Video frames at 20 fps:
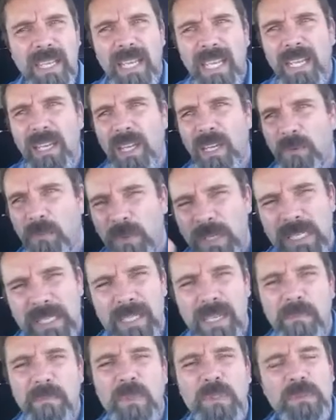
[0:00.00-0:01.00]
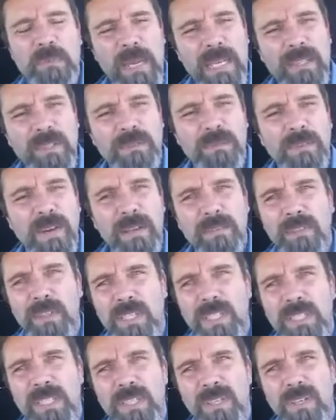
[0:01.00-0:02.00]
It resembles Matthew
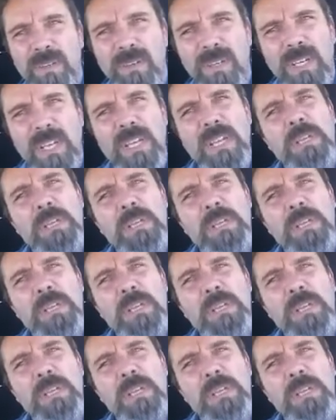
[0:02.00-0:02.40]
5:32.